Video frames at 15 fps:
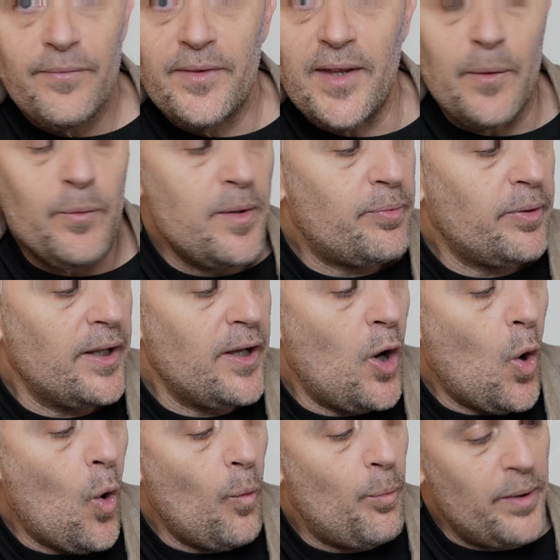Then we play
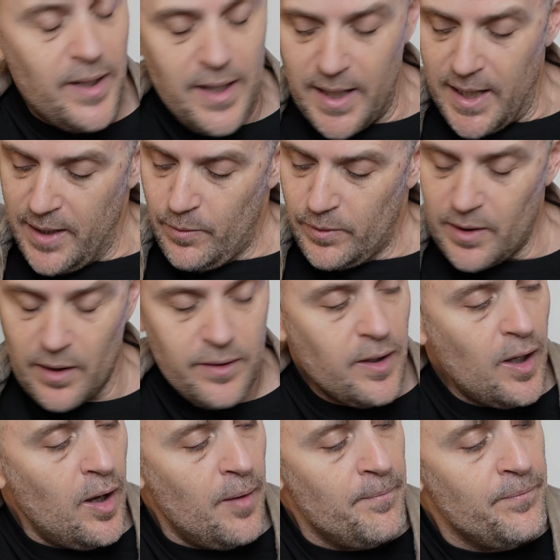open E with the
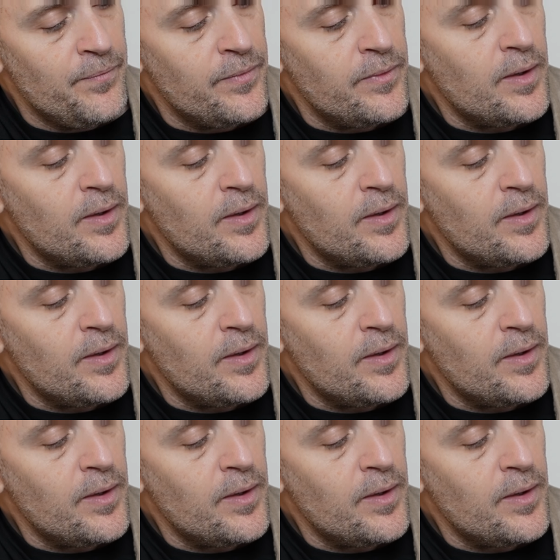thumb,